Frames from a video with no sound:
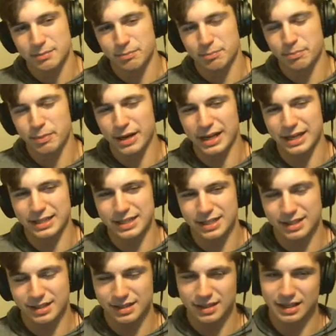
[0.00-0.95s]

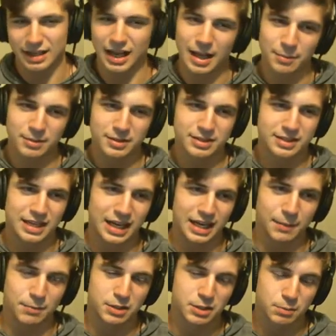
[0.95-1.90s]
But the Goblins take
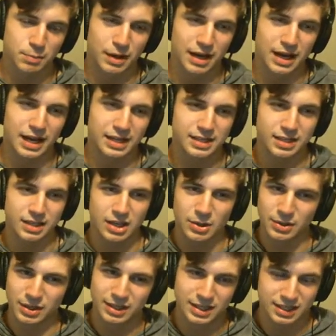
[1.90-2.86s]
up a spot
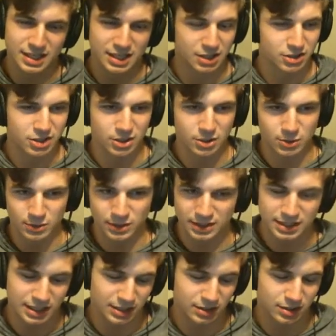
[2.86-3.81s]
going into tier 2 and
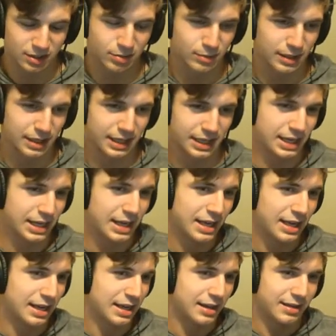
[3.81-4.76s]
tier 3
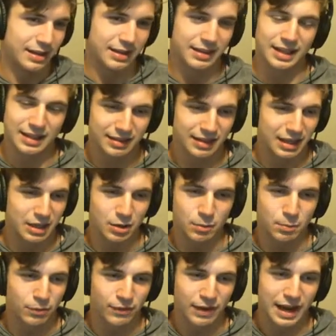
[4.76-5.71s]
that they don't
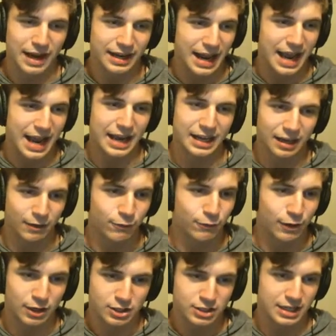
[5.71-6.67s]
provide any
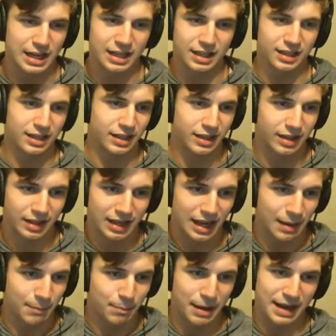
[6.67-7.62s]
functionality to the
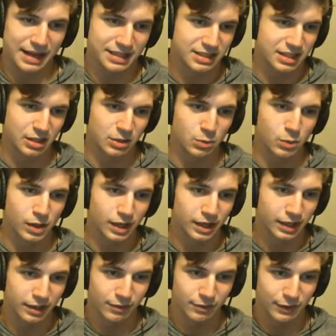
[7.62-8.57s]
game past tier 1
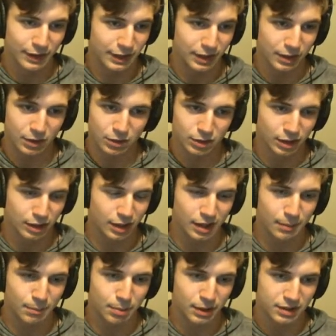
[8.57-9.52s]
and the very early
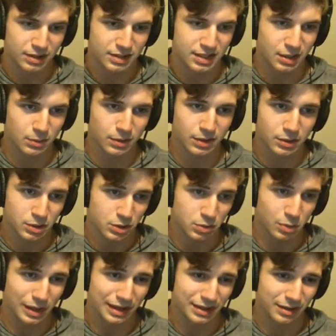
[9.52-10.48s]
on parts of tier 1, which is
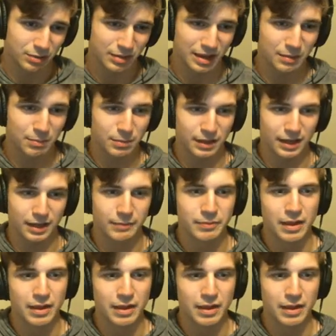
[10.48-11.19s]
why they're in rank B.